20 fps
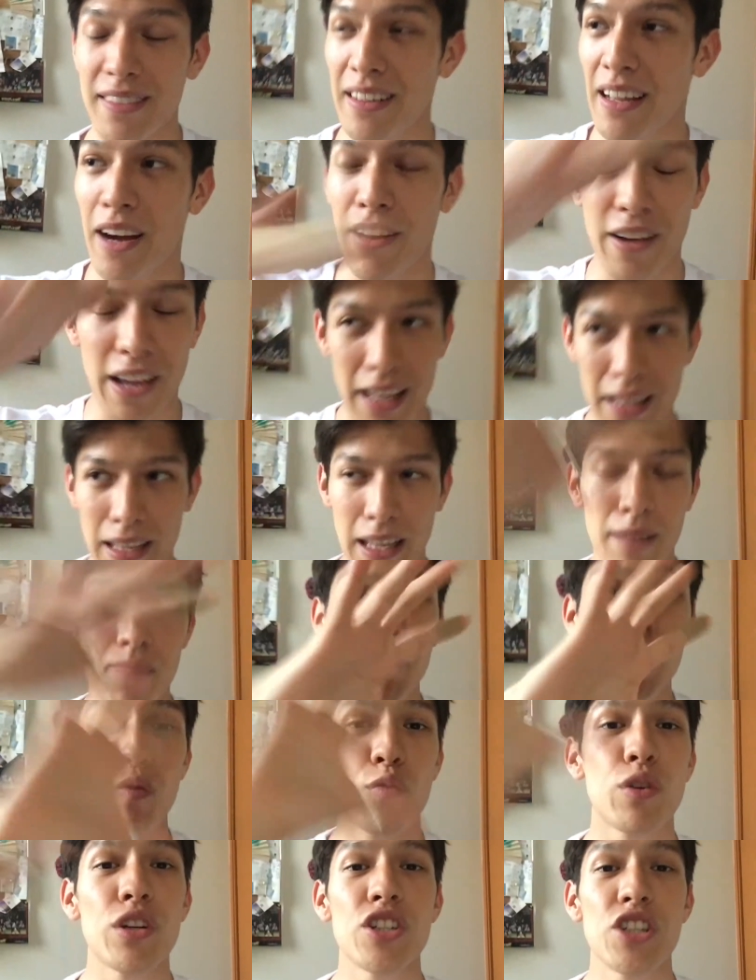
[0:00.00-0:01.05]
Okay,
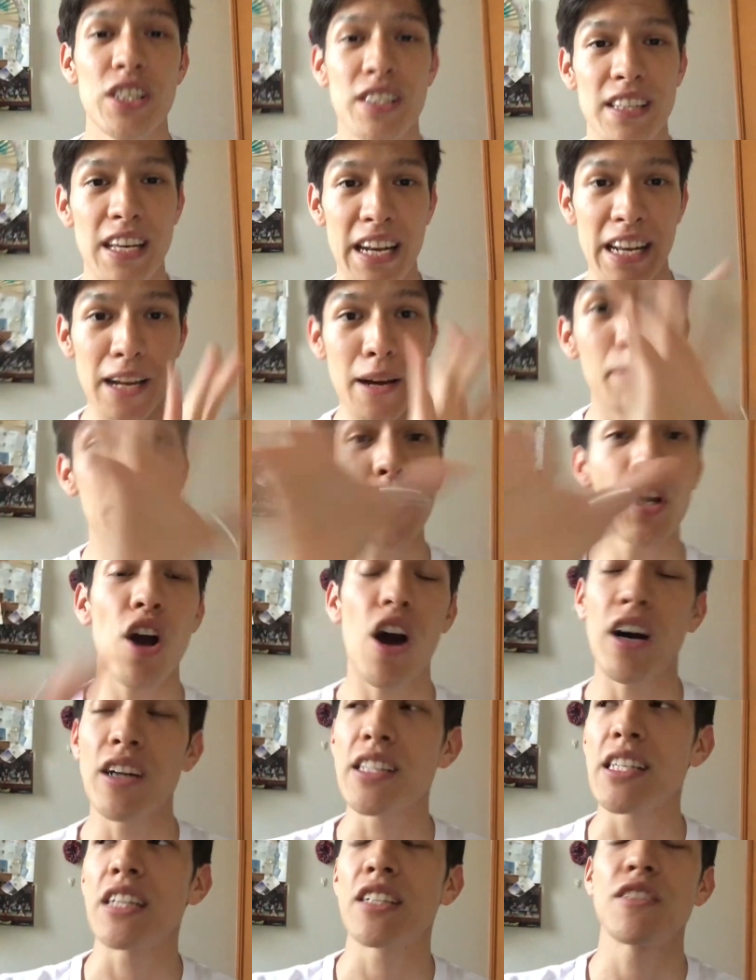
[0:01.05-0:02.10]
we're just setting up the
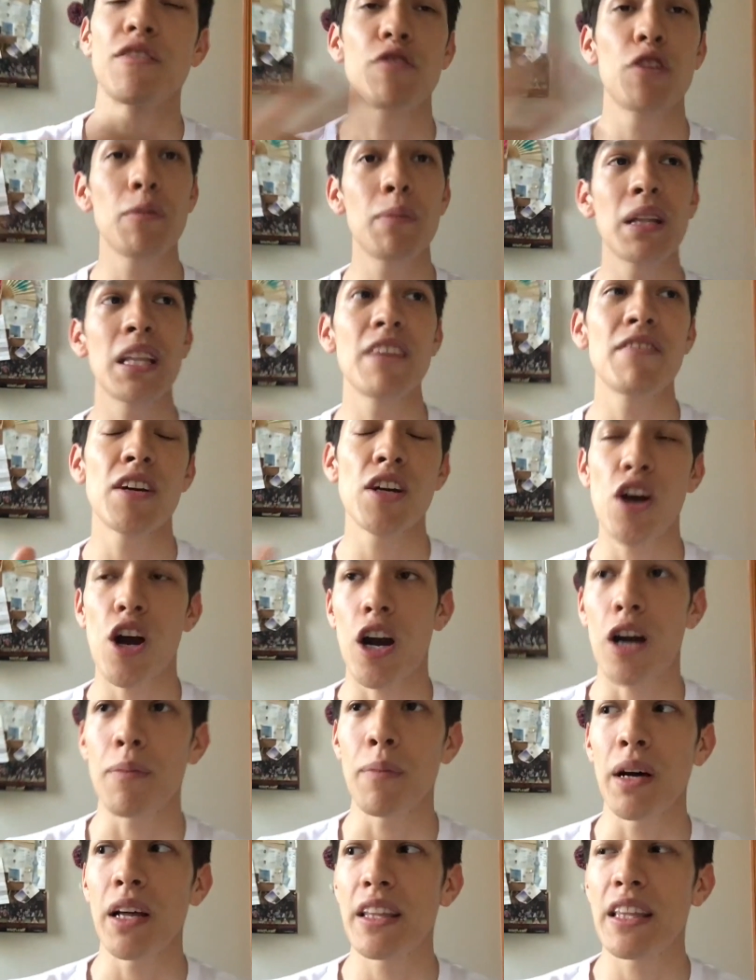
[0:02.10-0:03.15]
context. If you believe in
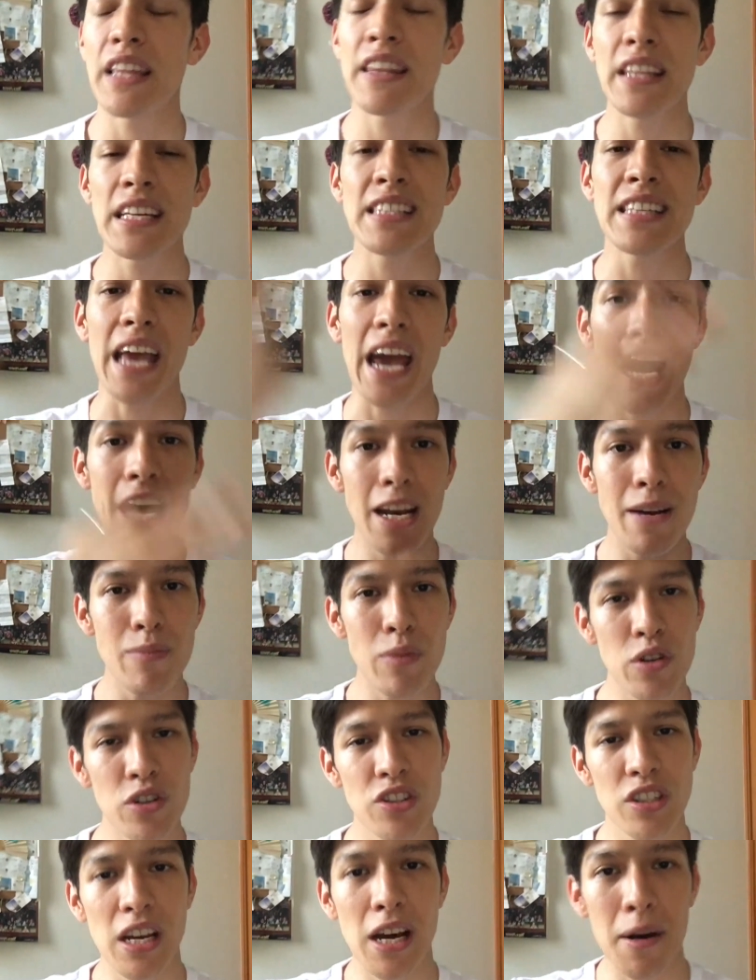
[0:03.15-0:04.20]
karma, then these
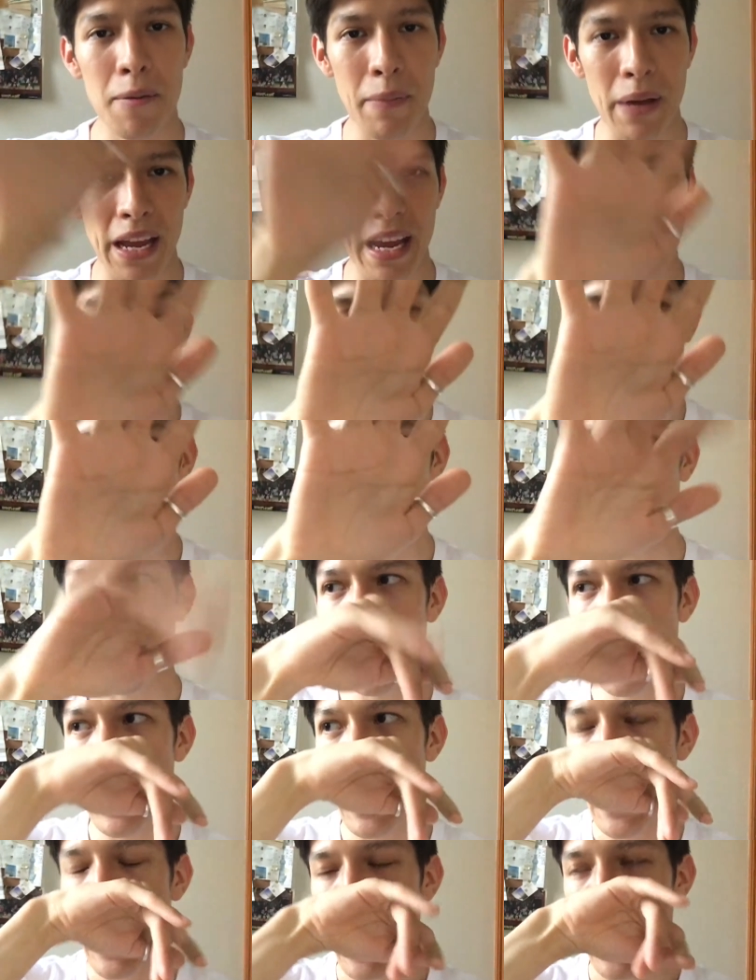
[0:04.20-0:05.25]
animals come in,
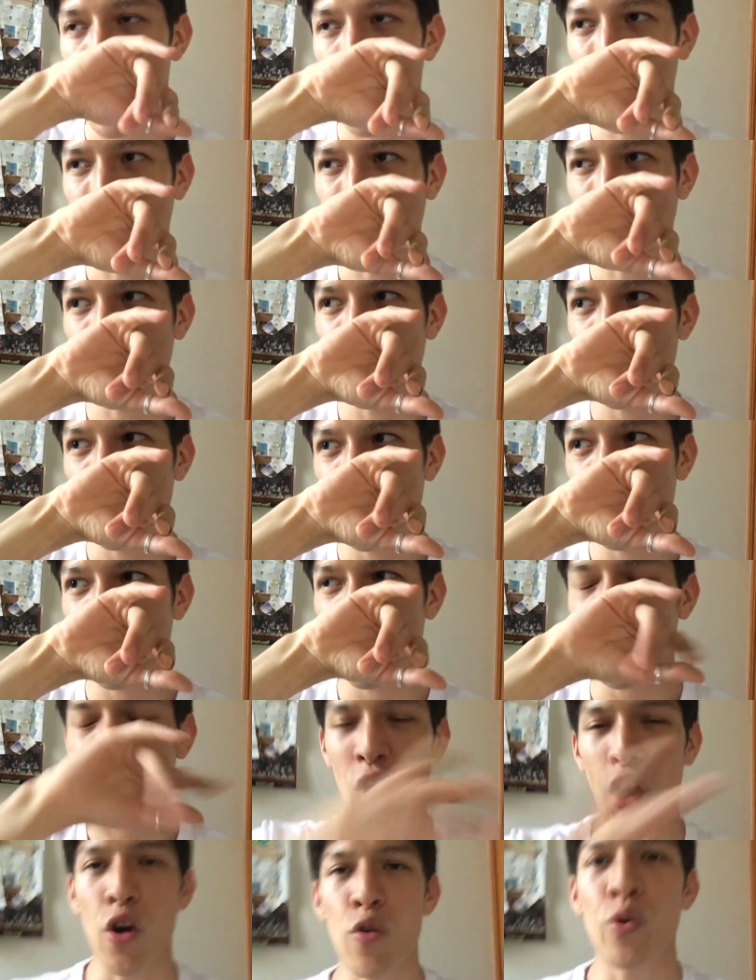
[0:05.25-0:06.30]
are
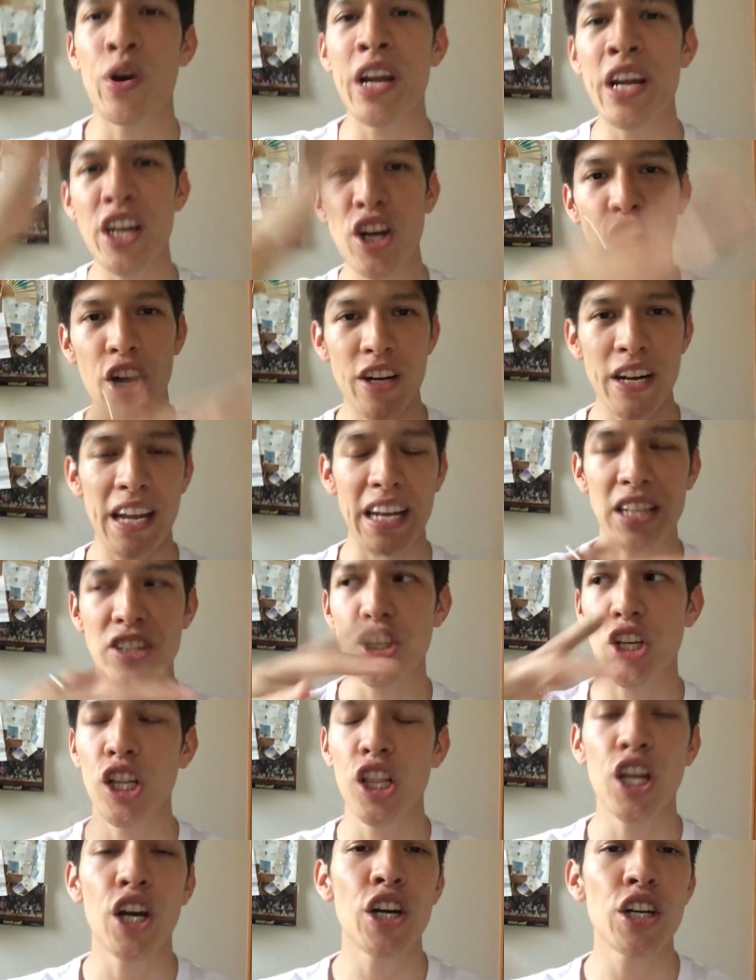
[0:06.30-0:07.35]
reincarnated
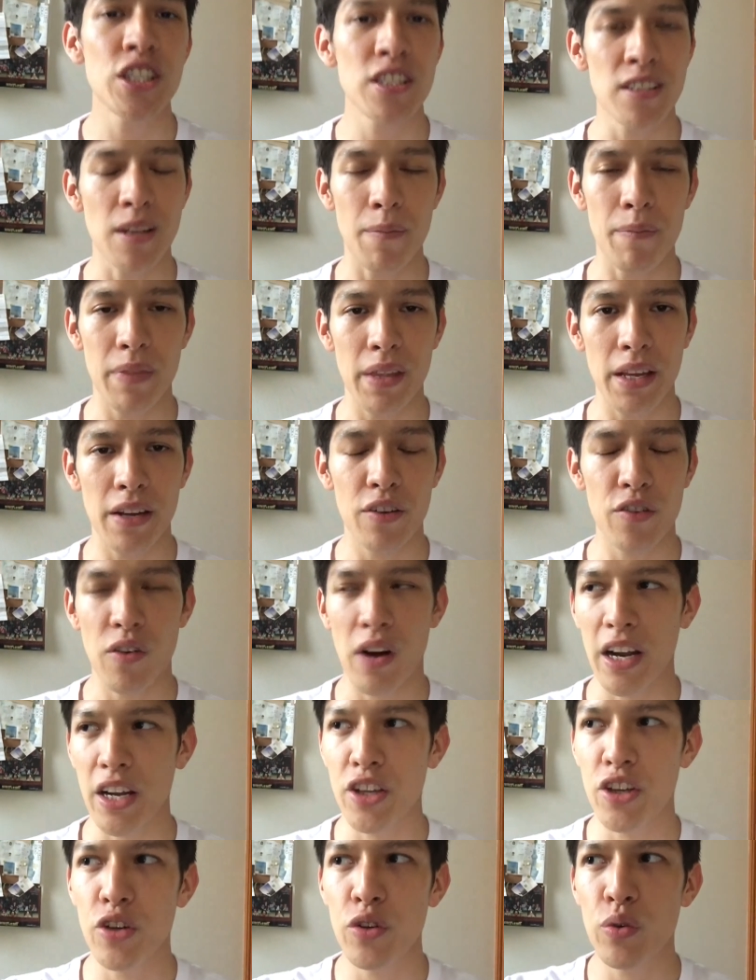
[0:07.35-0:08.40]
to learn something,
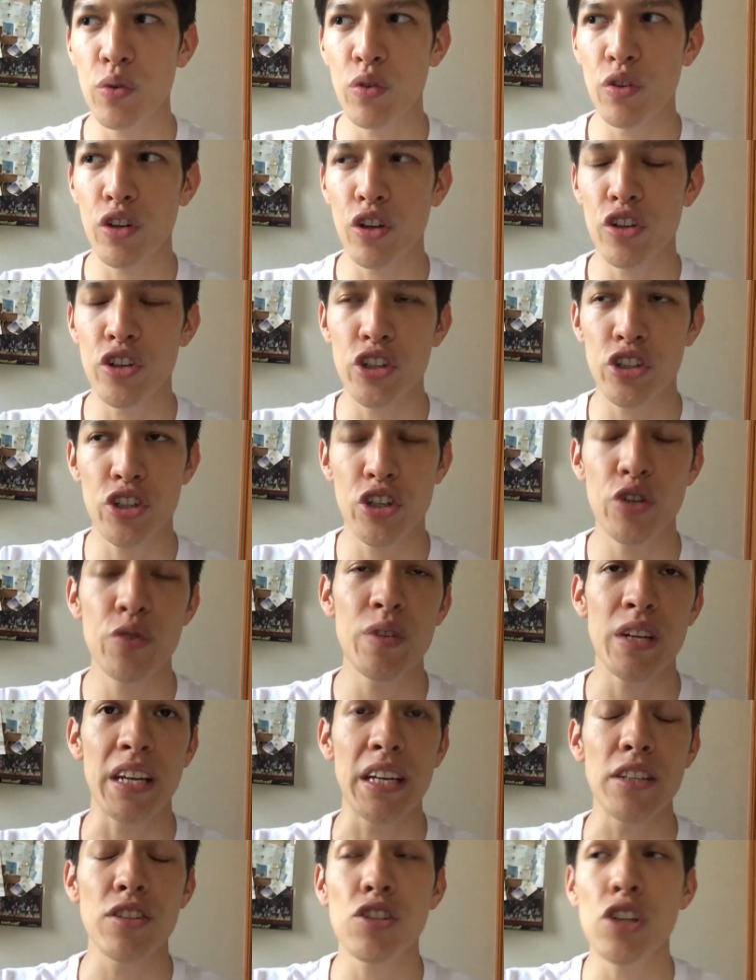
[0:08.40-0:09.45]
right? You're
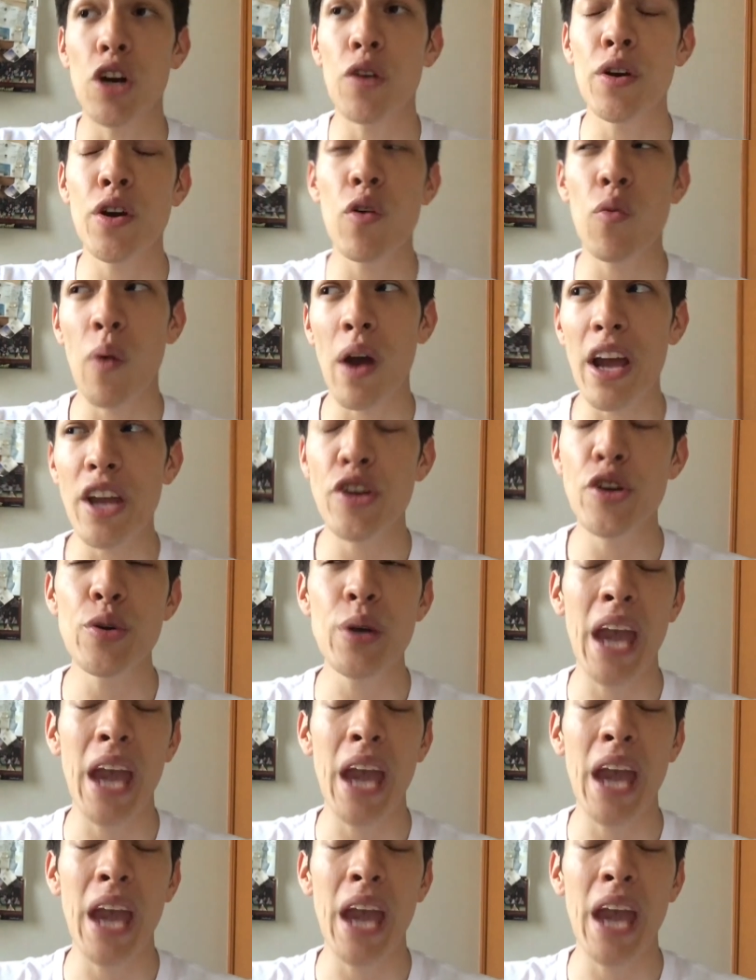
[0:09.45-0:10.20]
2D. So in a way, you